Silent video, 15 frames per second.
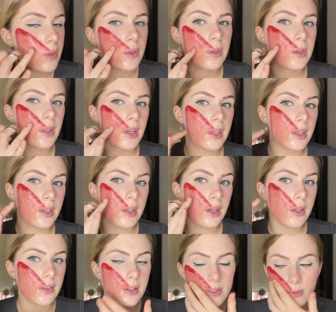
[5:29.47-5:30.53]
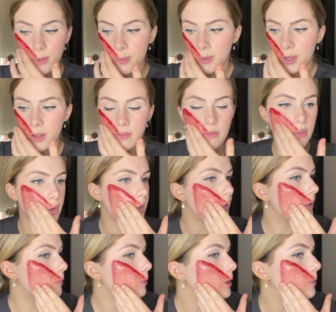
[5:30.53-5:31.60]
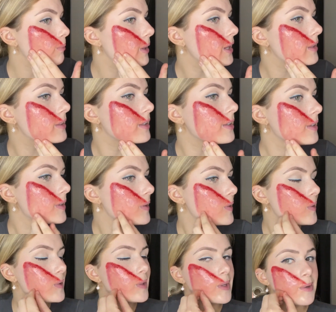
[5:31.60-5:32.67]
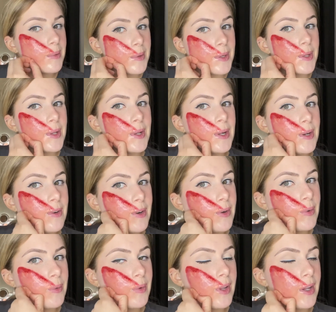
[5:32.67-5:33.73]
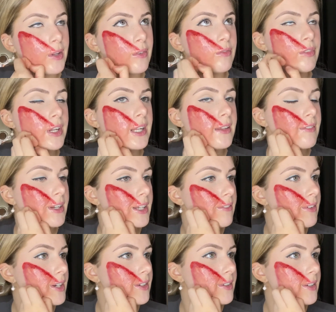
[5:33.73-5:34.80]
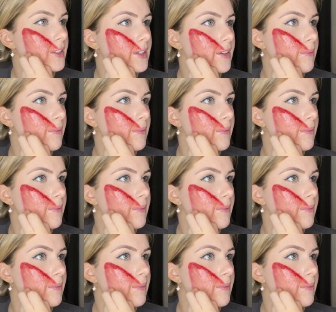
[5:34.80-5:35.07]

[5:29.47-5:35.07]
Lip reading: There you go, that's what I'm going for. And then I'm going to make then I'm going to colour it all like really, really red under there and